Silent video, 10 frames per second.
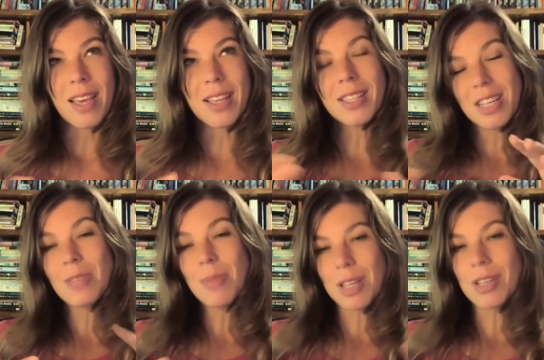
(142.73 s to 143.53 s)
It's going
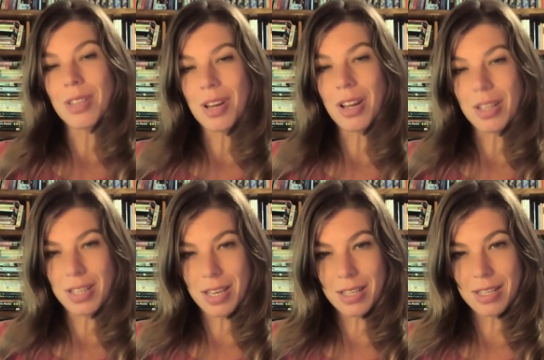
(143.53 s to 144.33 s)
to depend on the
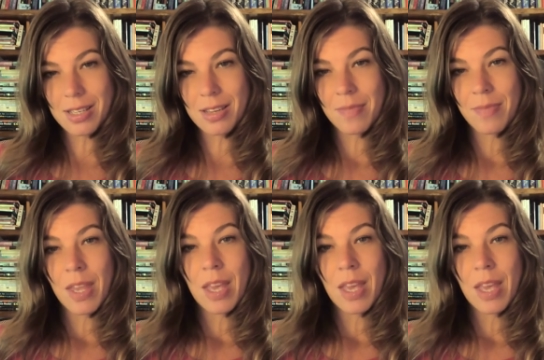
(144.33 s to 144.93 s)
context.